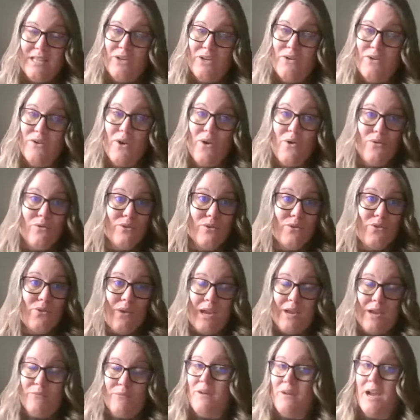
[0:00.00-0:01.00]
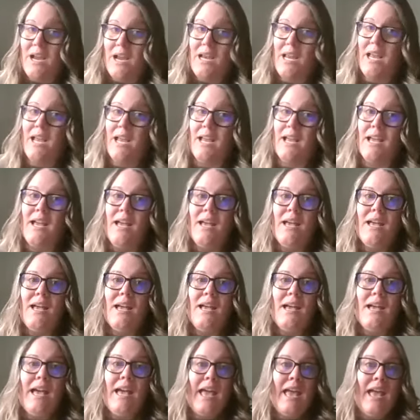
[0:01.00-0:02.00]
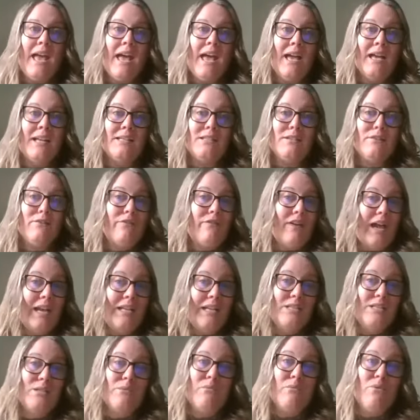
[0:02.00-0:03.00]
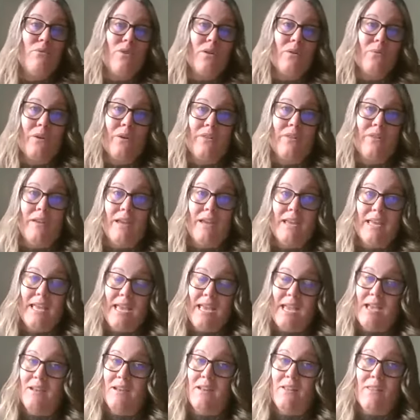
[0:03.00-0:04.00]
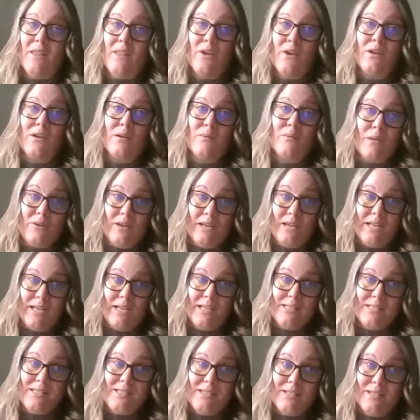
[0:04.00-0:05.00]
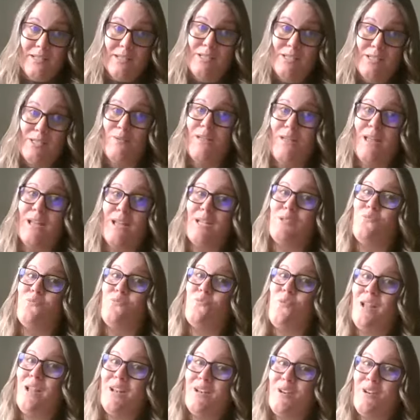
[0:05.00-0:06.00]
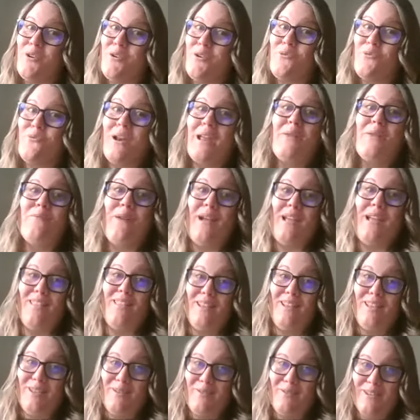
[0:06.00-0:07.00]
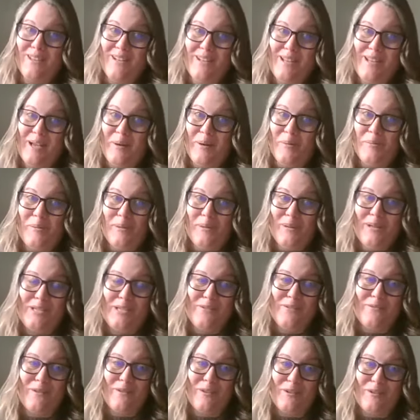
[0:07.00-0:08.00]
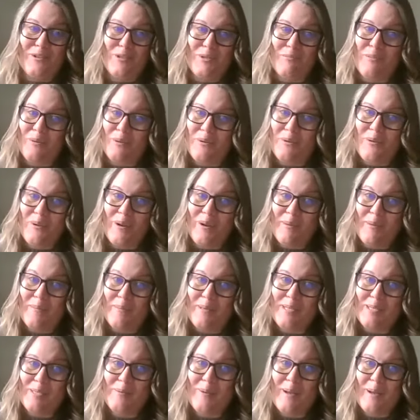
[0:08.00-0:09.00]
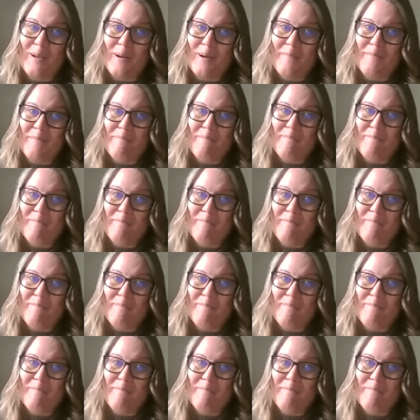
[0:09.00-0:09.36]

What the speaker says: their own grant writing, and find support where they can in their communities. So that is one great way that you can help a diversion program as well.